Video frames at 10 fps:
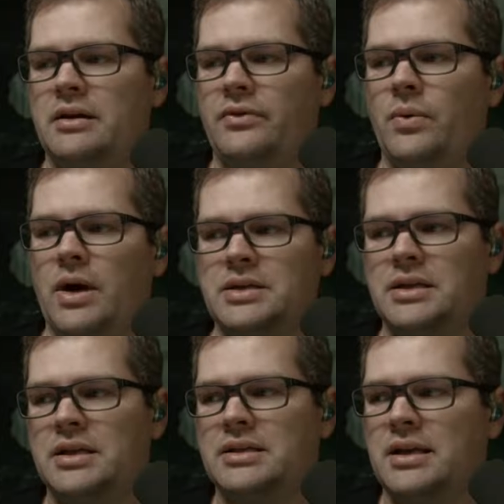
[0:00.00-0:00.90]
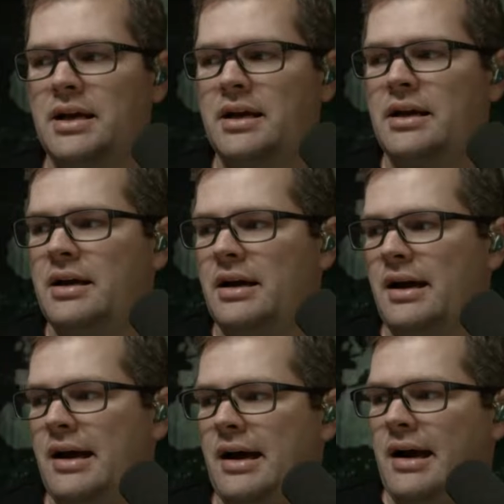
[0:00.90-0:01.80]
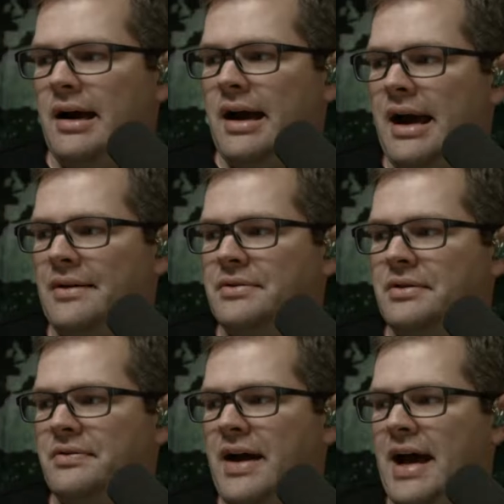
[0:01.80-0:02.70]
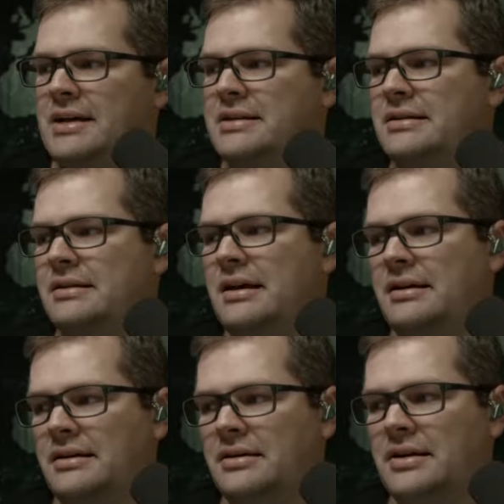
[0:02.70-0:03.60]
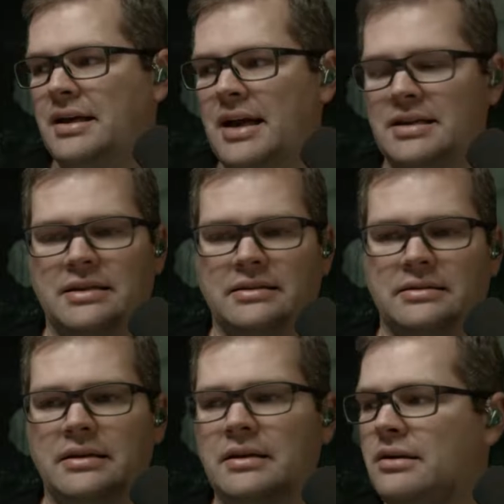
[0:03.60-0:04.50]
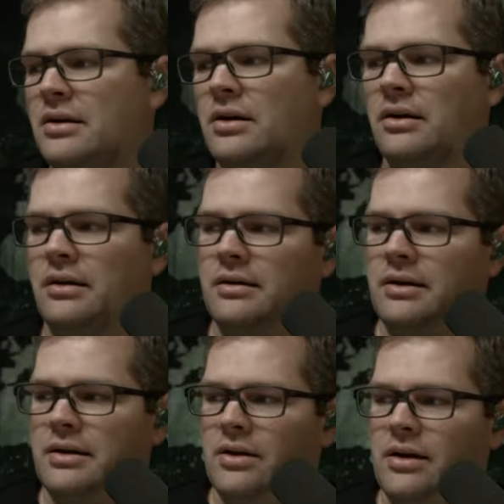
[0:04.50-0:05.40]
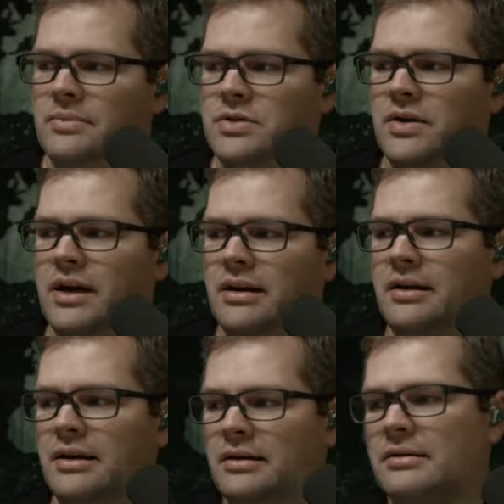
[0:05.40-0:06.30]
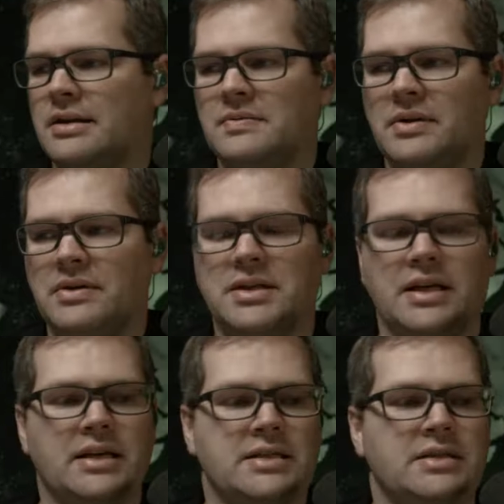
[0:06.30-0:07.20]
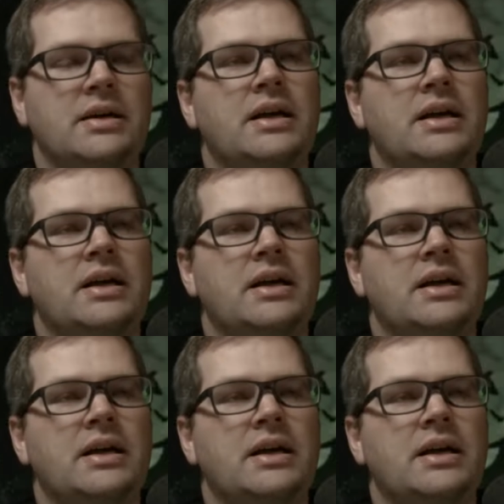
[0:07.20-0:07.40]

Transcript: If you're watching this after the fact, you did catch it, or your name's Greg, I think that's what you're saying yes to.